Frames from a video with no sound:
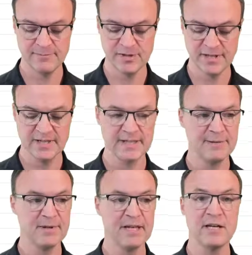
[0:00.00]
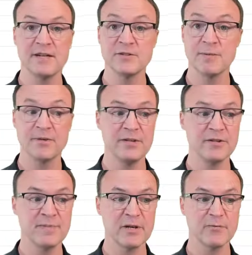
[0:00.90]
I'm just going to type it in. And so I'm going to
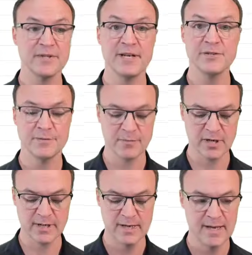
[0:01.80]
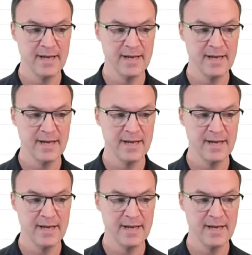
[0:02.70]
use my quotation mark,